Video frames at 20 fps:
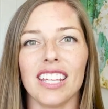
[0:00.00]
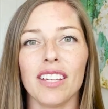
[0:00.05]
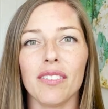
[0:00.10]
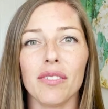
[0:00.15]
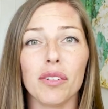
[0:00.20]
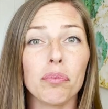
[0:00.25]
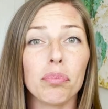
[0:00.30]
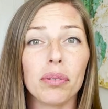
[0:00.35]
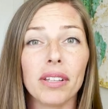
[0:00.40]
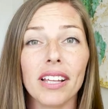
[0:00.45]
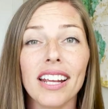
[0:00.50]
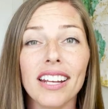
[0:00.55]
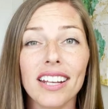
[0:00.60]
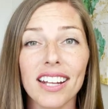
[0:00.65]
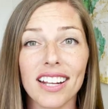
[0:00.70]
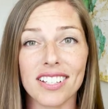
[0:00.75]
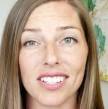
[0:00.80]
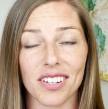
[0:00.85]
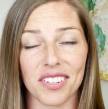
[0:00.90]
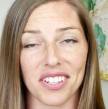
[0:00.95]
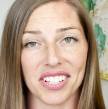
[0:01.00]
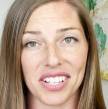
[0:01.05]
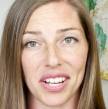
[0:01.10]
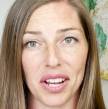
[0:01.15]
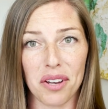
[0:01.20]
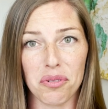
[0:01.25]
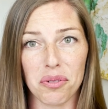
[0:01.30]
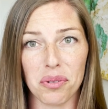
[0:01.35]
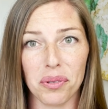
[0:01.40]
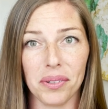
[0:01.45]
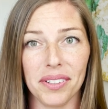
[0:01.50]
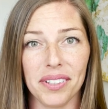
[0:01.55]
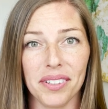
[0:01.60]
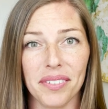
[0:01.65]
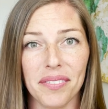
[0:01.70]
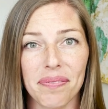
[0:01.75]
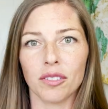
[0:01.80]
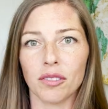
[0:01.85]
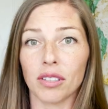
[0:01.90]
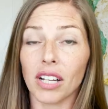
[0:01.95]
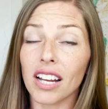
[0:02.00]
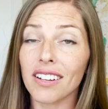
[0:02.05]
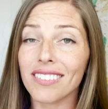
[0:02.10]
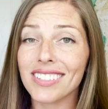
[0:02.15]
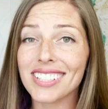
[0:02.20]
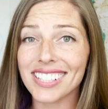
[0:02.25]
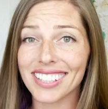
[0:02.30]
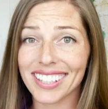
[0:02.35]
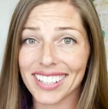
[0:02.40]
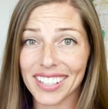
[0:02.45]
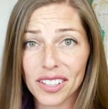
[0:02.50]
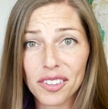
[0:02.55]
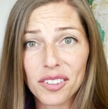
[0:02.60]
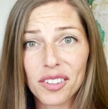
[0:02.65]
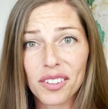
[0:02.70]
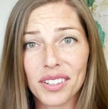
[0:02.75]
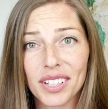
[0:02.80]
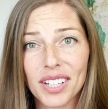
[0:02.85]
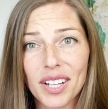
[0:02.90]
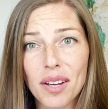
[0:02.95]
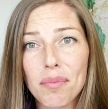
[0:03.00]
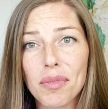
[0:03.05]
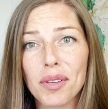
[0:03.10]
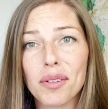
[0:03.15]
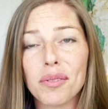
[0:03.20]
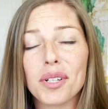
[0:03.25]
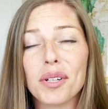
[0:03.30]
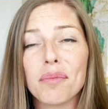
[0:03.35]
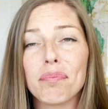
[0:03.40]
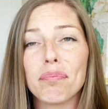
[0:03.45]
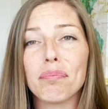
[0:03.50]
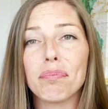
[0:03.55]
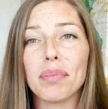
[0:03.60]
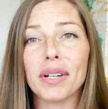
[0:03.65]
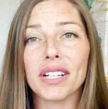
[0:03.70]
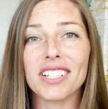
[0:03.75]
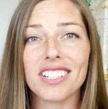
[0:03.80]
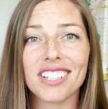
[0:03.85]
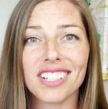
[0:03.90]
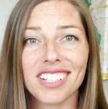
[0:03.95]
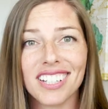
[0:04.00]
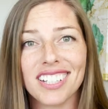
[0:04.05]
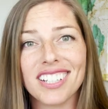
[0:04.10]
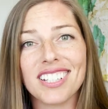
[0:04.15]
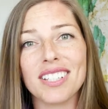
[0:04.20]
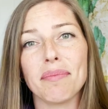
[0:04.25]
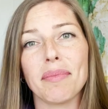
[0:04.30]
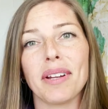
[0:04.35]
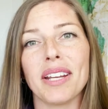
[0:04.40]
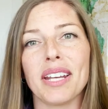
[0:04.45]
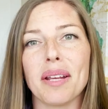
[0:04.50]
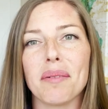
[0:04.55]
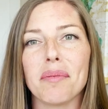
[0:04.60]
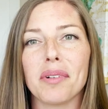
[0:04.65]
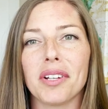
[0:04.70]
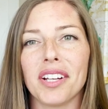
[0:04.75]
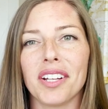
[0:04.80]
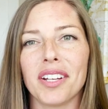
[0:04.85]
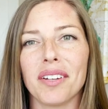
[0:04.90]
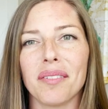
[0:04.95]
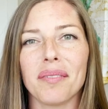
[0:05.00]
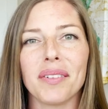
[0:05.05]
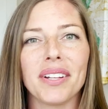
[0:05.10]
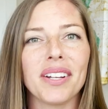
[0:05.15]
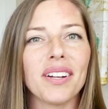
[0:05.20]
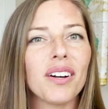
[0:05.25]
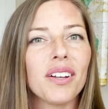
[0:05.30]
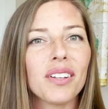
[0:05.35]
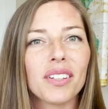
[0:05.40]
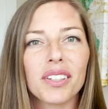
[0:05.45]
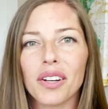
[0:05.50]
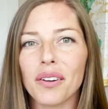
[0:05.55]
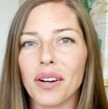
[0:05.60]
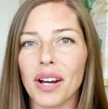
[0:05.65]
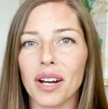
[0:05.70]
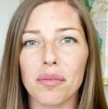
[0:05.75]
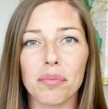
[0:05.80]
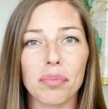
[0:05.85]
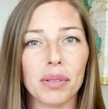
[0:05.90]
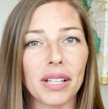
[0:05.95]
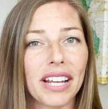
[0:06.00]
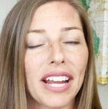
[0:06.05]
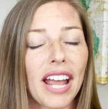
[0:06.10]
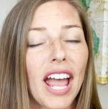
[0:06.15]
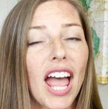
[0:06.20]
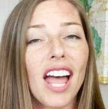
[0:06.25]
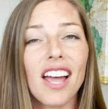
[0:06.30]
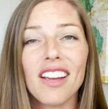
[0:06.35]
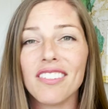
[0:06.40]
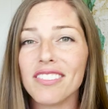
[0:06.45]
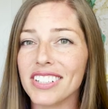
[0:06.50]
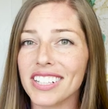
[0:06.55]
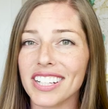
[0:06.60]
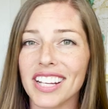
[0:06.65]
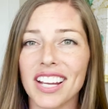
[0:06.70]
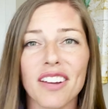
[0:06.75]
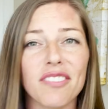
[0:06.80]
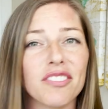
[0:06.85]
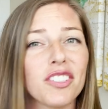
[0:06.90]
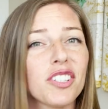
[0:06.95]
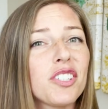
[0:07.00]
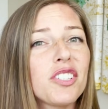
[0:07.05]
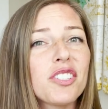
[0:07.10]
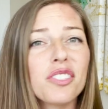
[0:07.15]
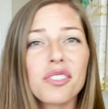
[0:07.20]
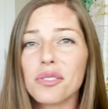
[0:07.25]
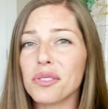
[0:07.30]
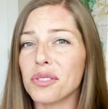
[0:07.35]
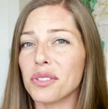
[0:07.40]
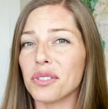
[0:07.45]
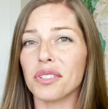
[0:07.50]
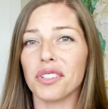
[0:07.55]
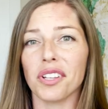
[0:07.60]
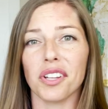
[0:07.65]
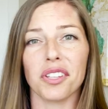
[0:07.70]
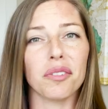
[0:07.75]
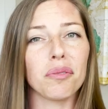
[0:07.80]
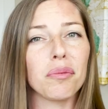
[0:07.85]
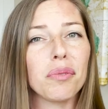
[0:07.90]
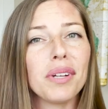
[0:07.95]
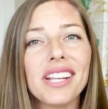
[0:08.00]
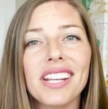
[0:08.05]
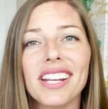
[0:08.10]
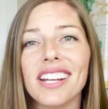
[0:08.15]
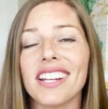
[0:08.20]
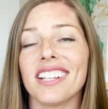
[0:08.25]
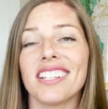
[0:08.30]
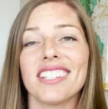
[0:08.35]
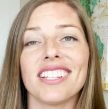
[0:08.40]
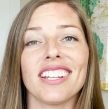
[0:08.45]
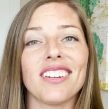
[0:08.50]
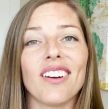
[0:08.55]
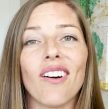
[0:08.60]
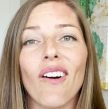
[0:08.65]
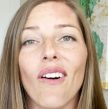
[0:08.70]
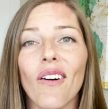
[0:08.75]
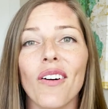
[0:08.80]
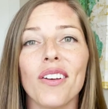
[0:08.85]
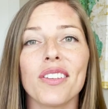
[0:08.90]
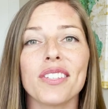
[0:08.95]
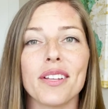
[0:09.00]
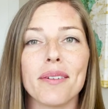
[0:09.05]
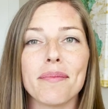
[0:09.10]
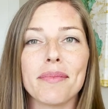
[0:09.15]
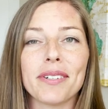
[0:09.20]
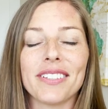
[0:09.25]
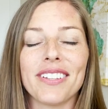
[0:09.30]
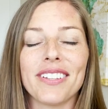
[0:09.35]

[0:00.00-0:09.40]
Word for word: Even playdates are scheduled. When I was a kid growing up, there were a bunch of kids in my neighborhood, and we'd all go out and play every day after school, on the weekends, and all summer